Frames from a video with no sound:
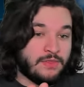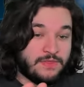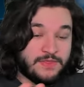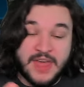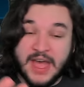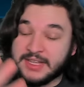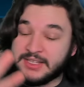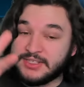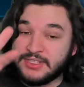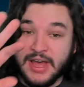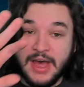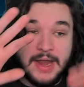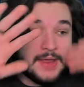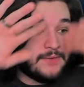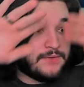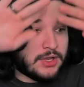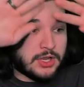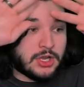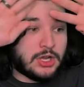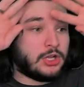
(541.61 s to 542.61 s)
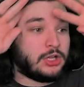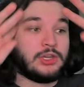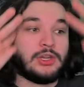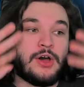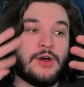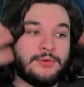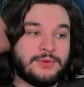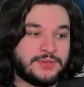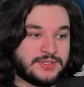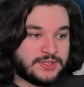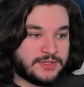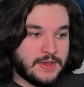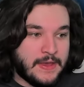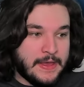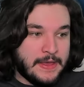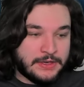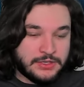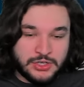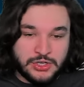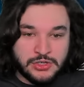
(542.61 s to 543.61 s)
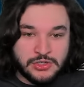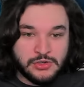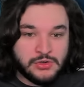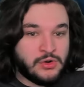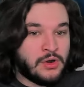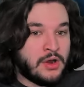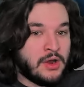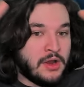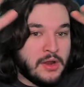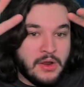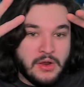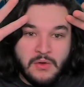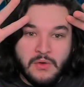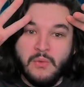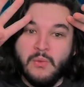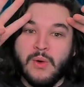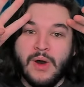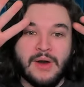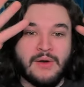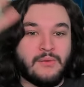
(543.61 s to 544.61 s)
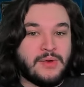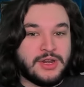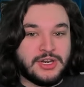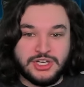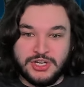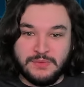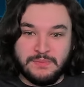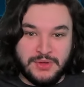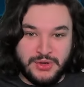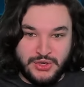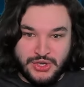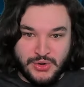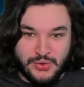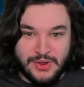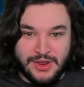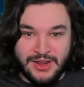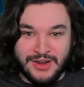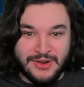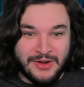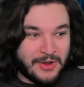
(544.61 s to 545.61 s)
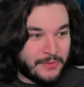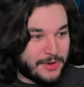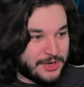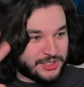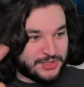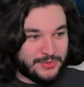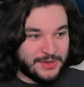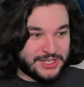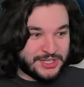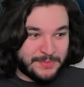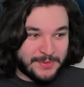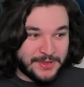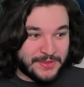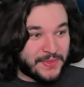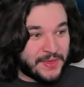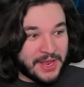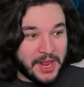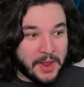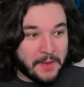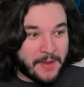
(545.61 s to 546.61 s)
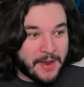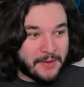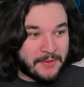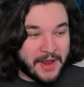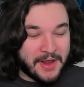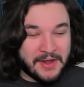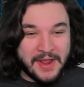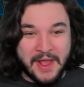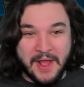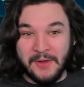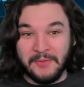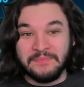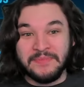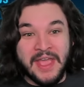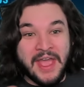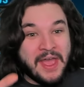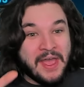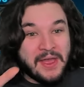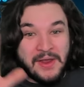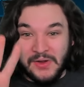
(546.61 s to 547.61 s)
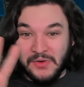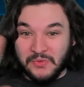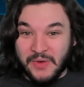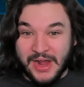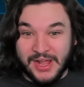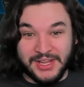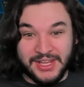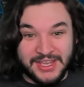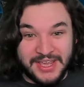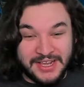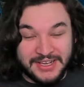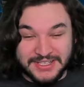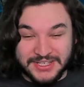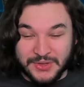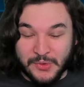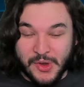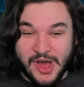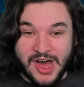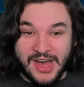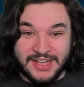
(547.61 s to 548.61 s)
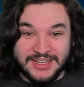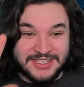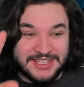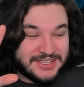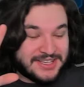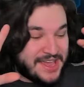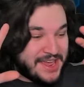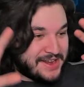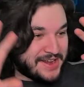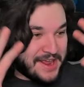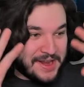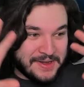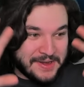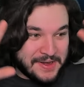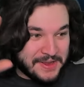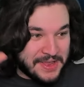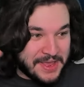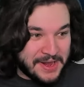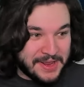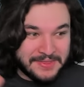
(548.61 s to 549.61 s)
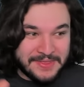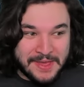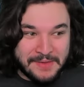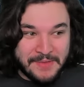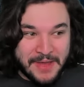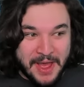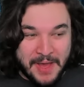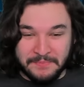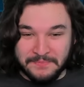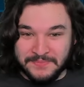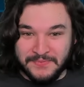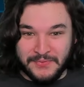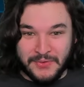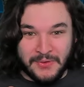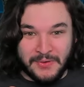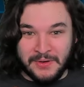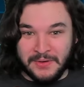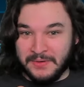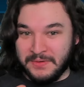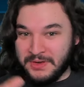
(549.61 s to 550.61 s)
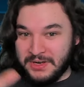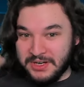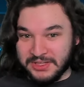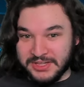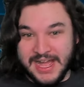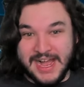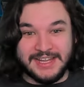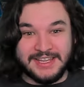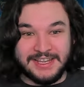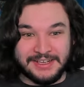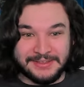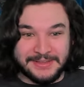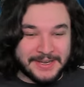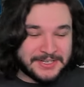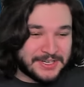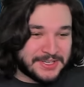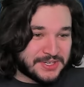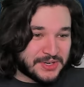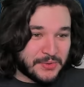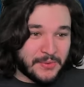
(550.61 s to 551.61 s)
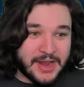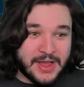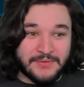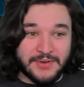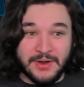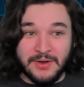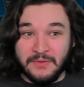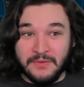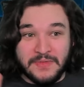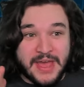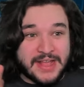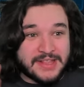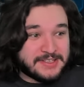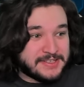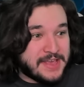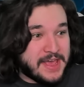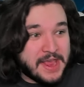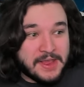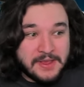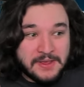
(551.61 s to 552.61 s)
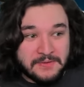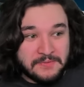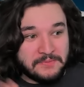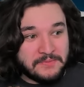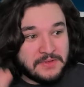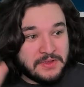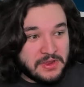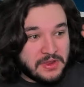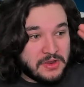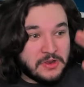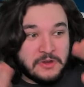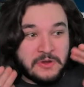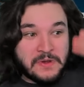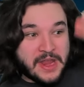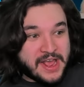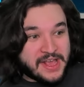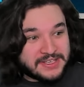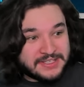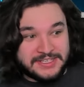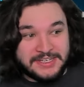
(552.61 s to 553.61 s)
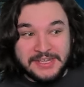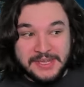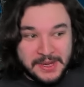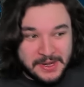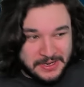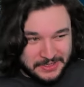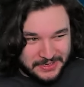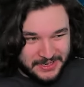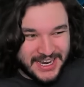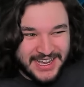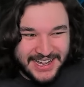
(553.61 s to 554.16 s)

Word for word: That's not even close to what we should be doing or what we should be thinking about right now. Relicking squads and, and, and getting them up for Galactic Legends or whatever, that's like next year.